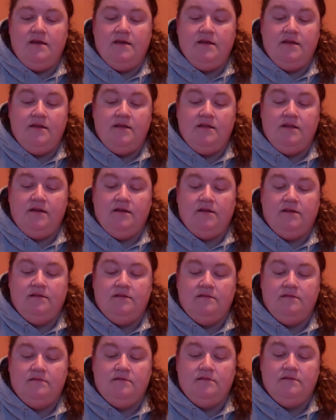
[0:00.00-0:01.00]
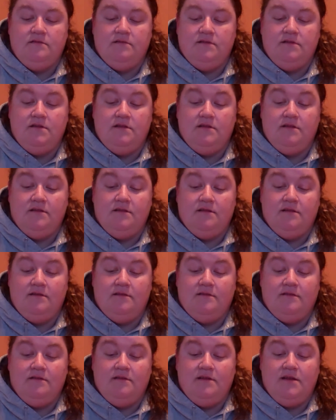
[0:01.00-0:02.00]
and
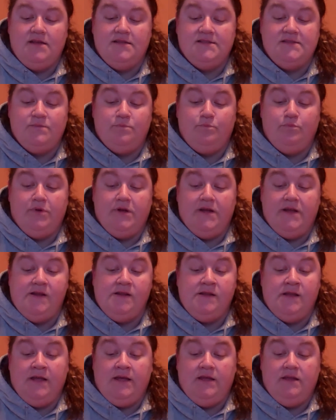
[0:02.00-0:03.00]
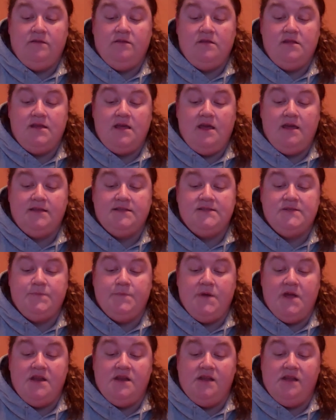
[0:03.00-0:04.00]
his brain
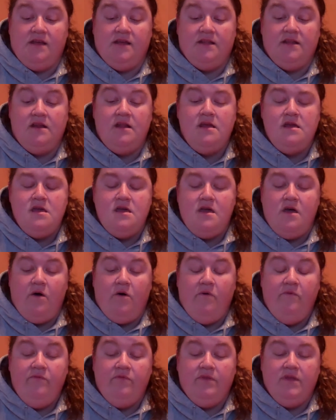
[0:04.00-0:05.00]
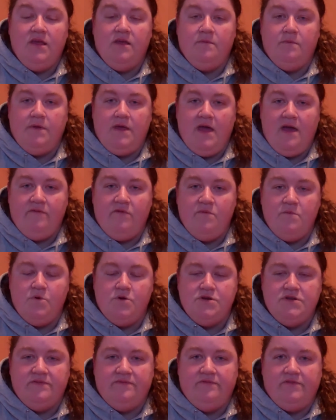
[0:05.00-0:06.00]
expanding, and hopefully he'll have a more
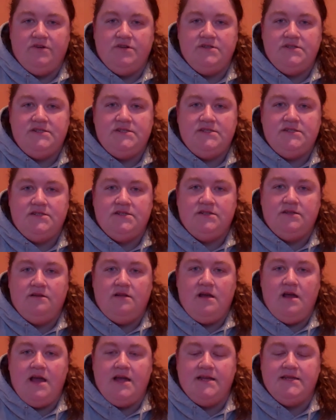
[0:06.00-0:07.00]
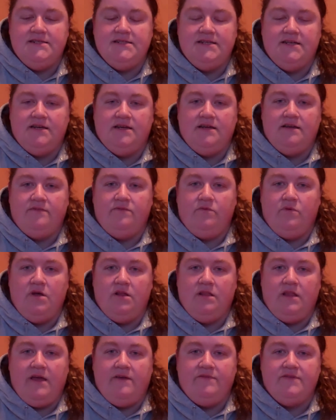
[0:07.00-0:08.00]
diverse idea of what
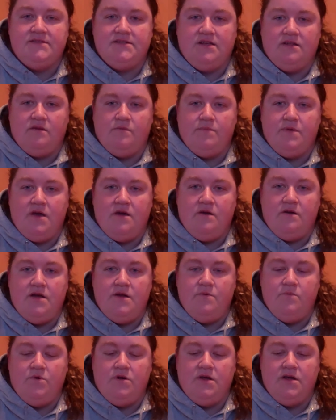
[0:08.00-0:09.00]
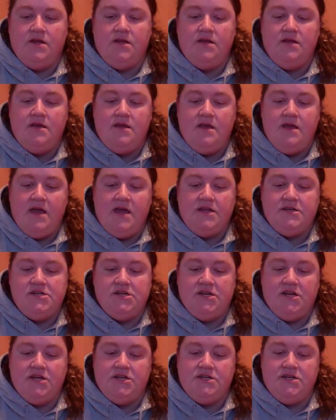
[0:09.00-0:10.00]
life is all about and what
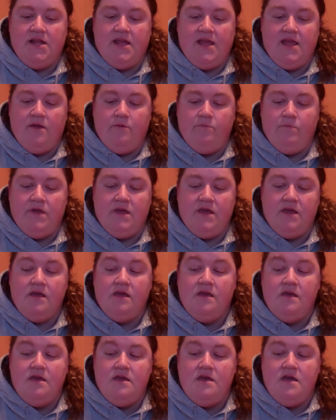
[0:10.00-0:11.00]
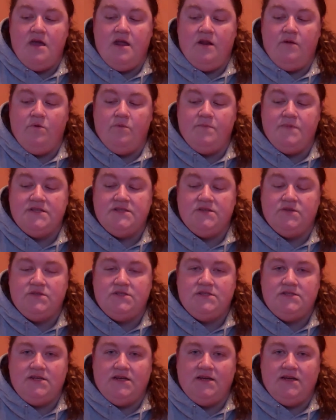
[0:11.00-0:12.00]
education can be, and he won't be so
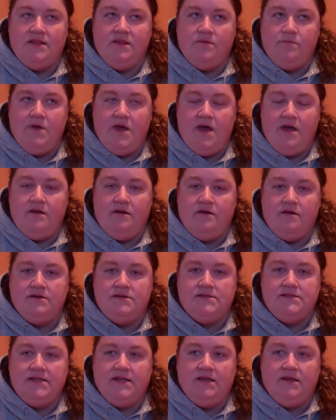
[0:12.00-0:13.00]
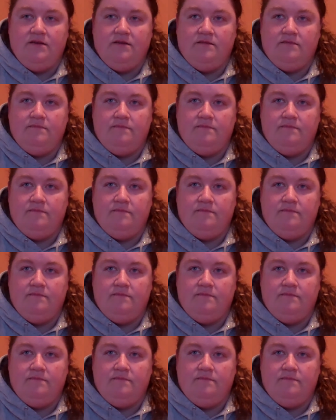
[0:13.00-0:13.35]
stuck in the patterns like